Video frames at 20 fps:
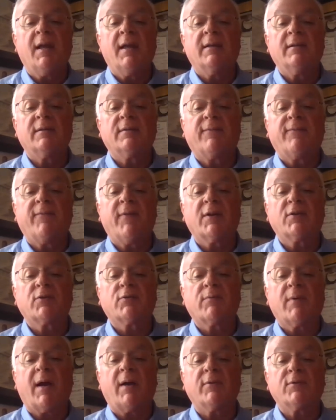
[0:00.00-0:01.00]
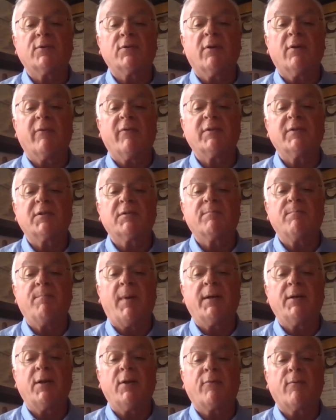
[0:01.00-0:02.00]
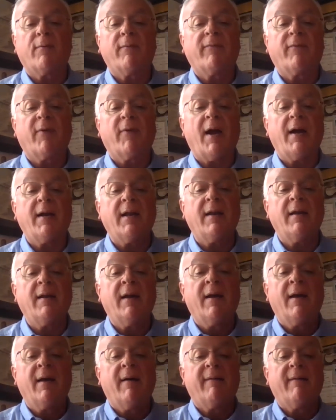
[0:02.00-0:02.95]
is fixed route service Monday through Friday,